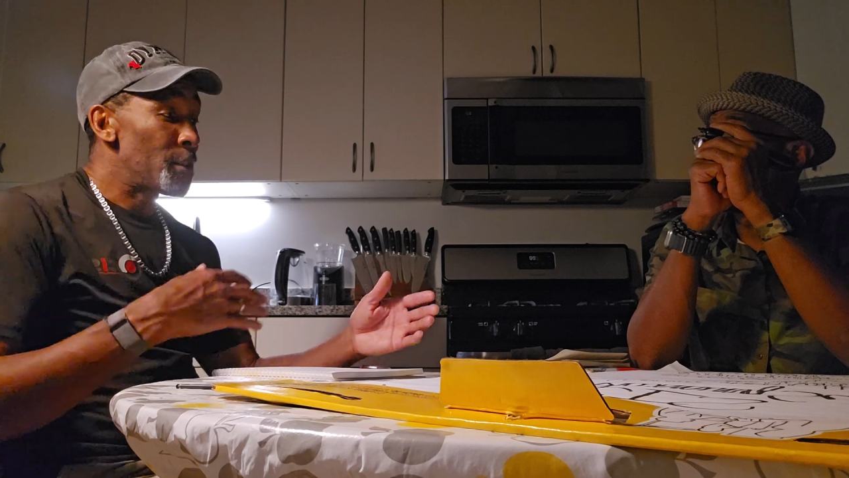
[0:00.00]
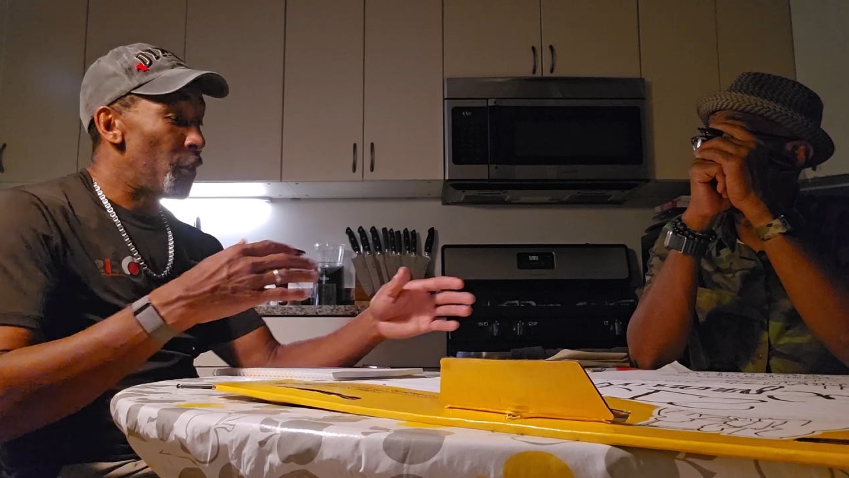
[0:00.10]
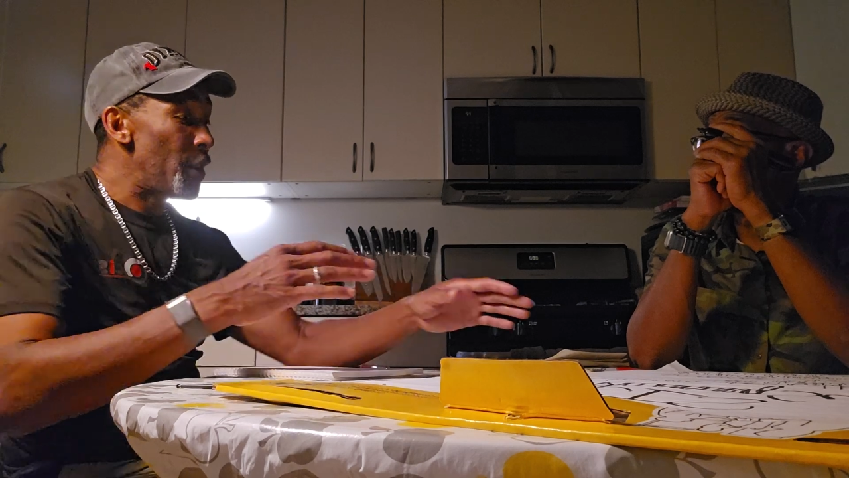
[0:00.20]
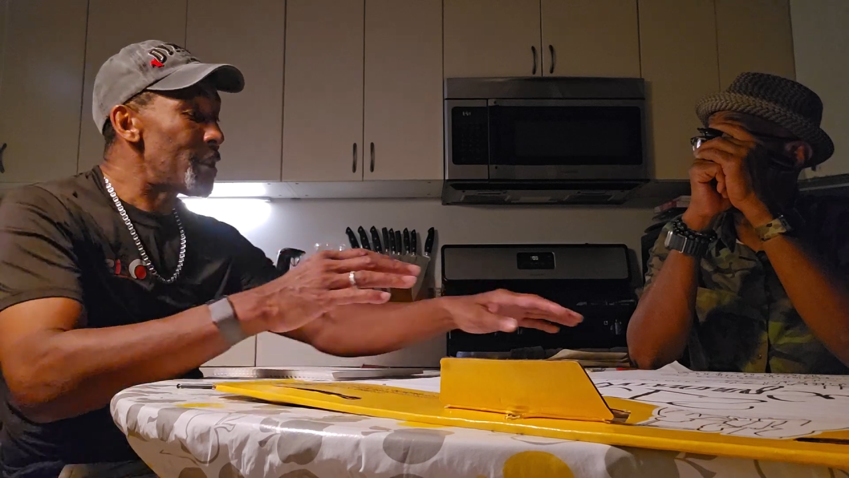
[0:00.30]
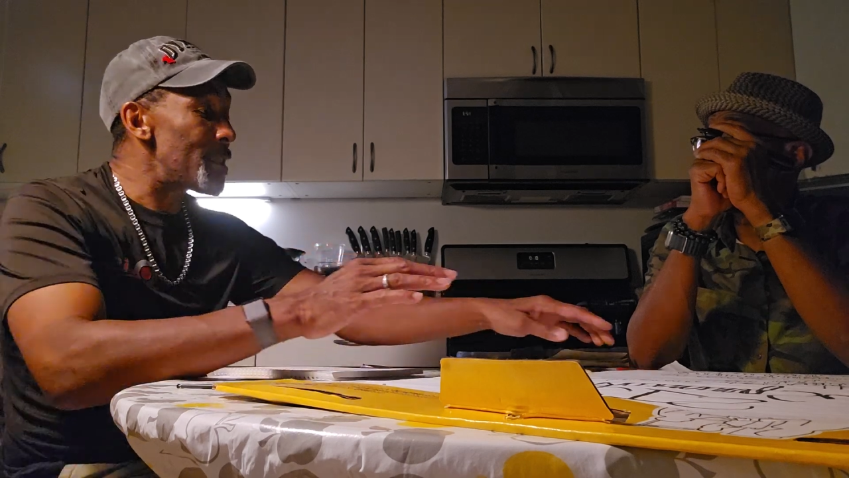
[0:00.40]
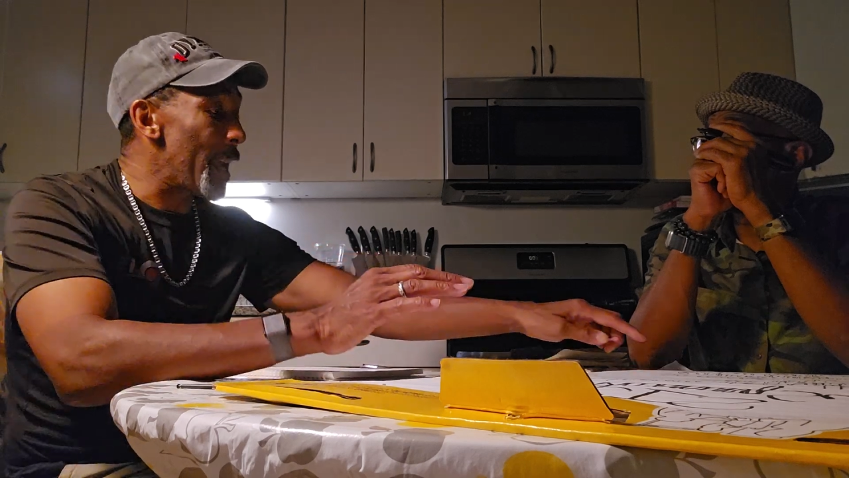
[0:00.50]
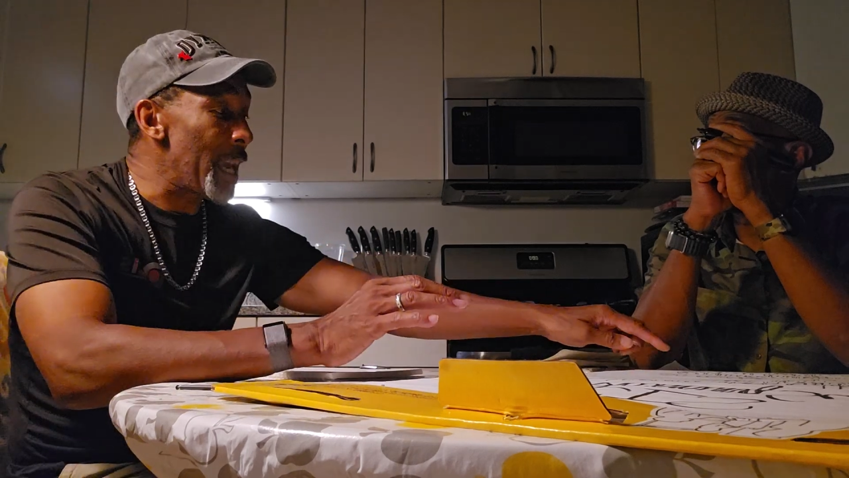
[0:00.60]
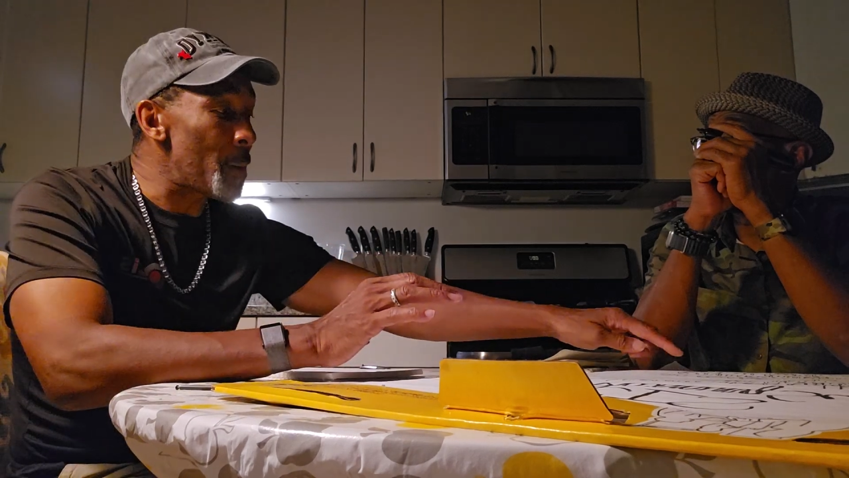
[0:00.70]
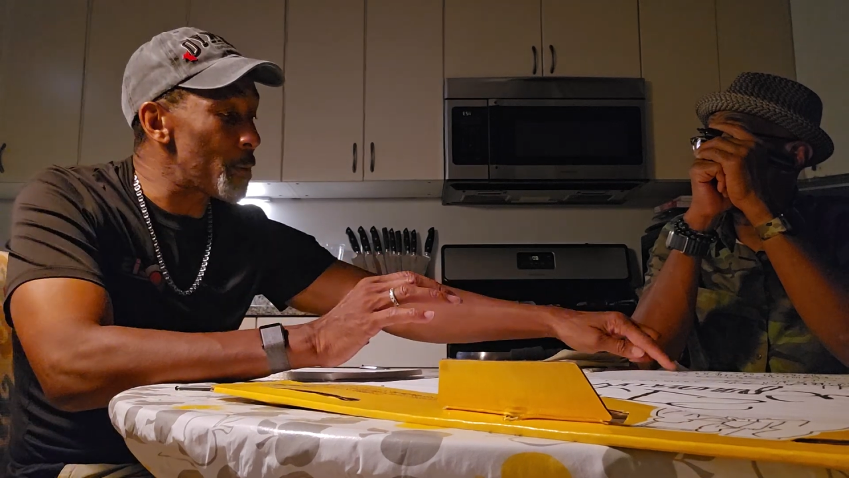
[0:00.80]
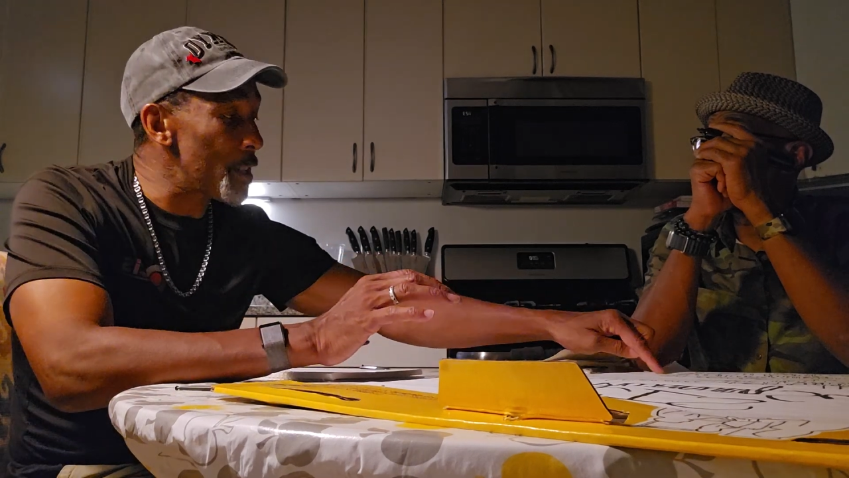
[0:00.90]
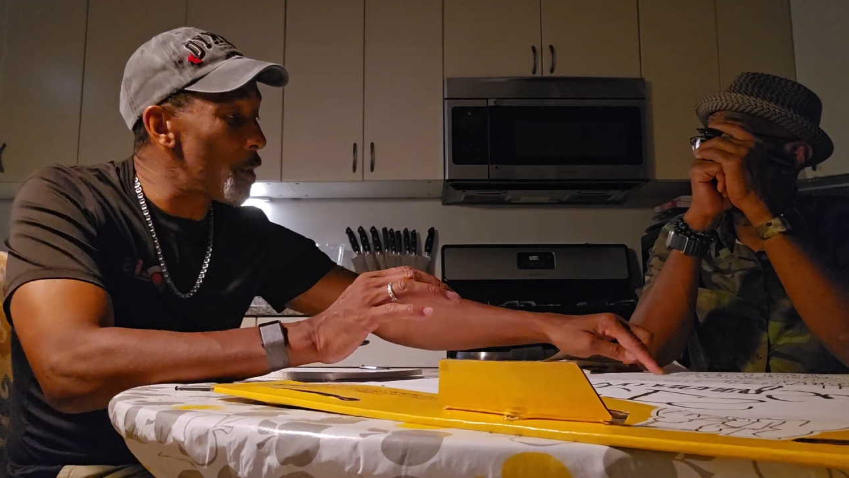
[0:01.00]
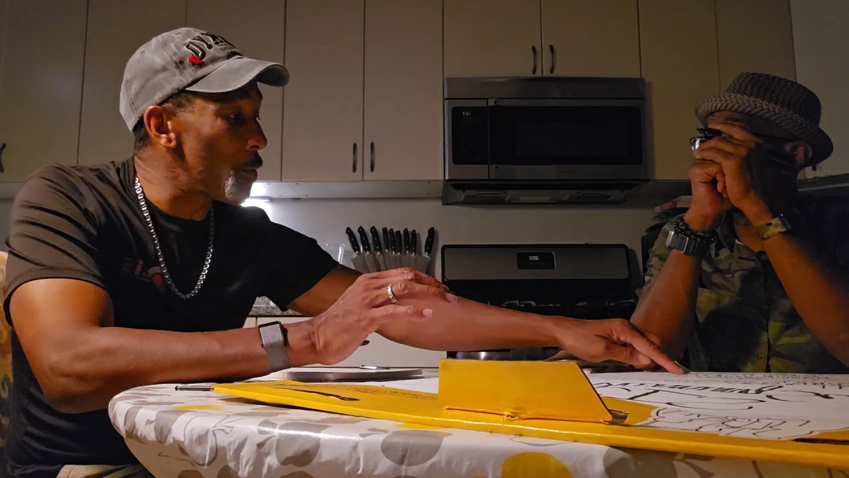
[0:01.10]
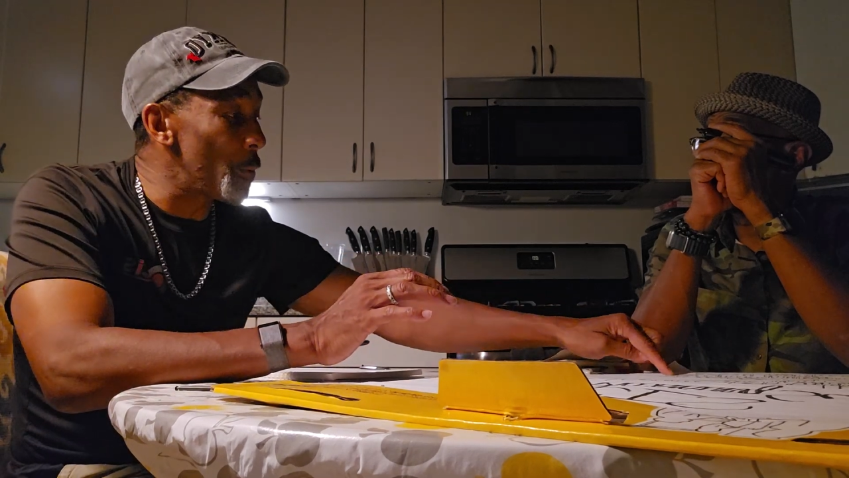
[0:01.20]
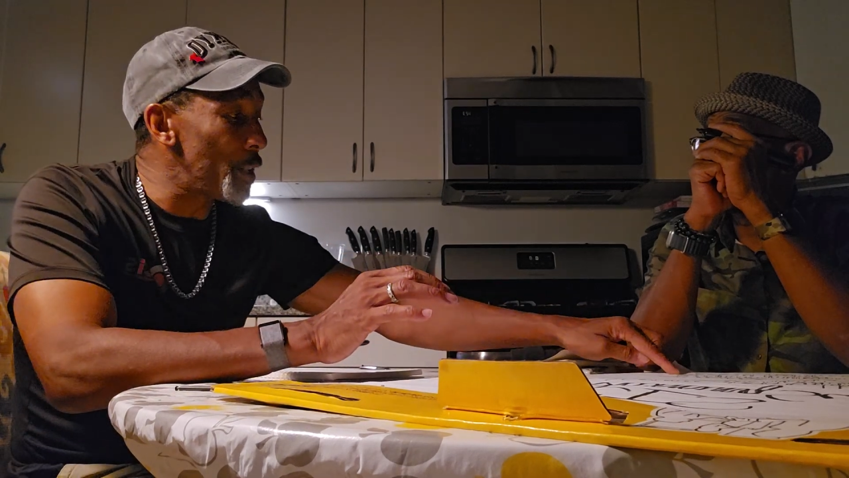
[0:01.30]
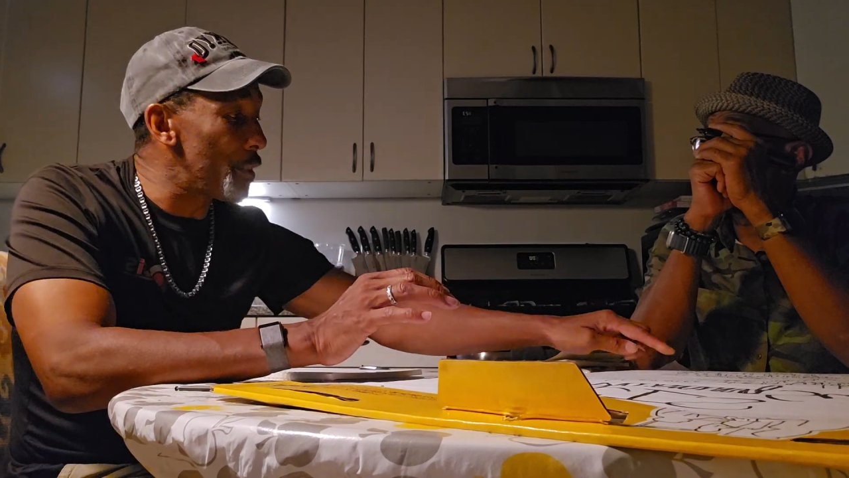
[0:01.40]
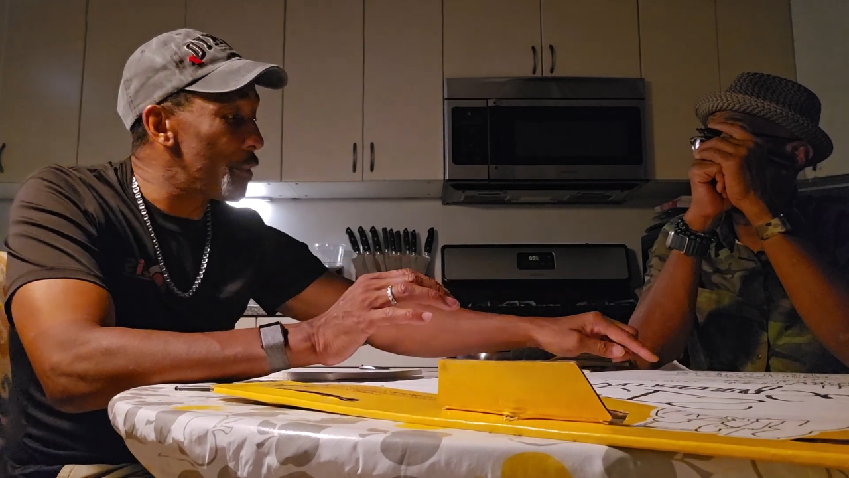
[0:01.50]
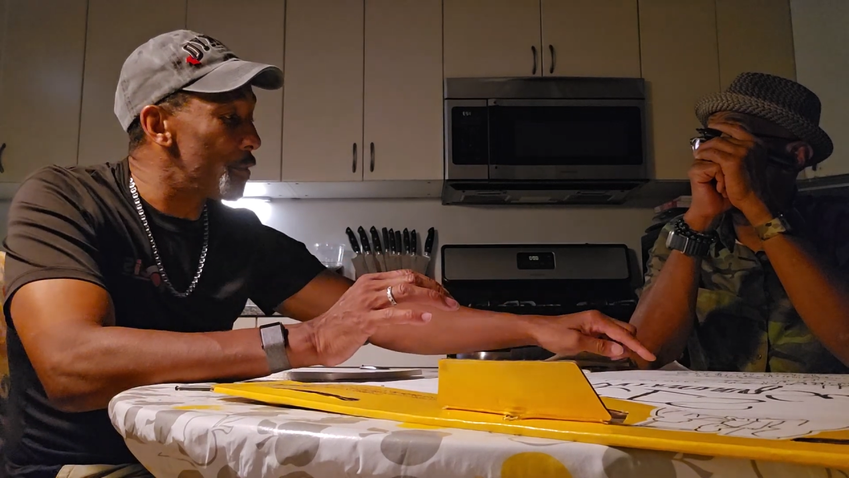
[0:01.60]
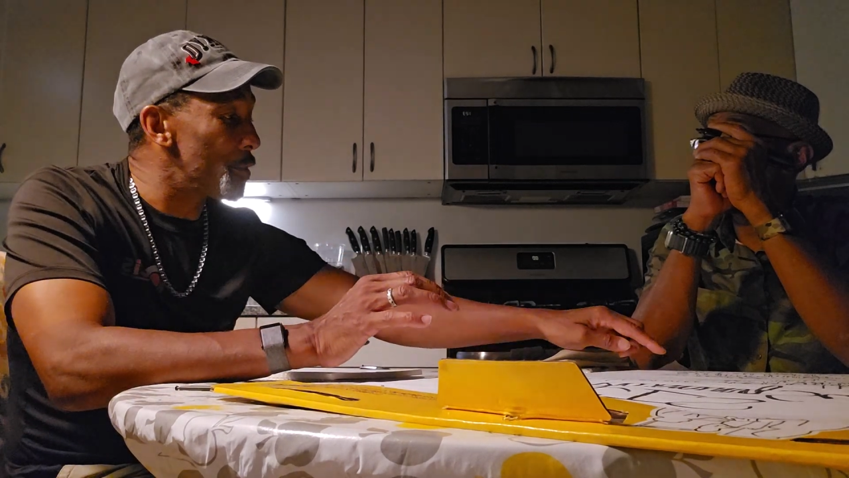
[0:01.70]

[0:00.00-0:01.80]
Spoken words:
so this is 80% of what we do.